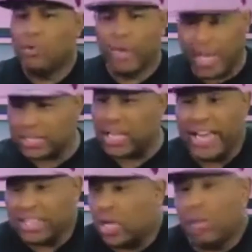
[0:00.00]
We got,
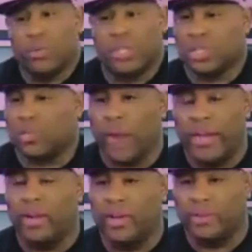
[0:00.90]
and I thought it was just a
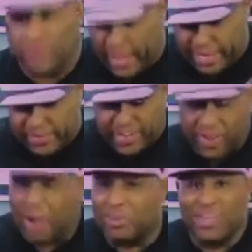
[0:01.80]
radio interview. I didn't even
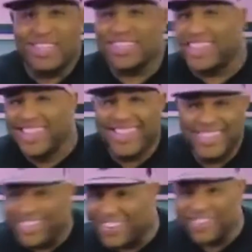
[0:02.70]
know I would get to,
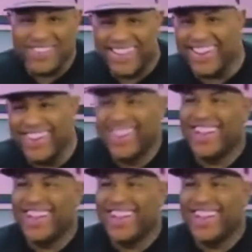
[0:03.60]
be on.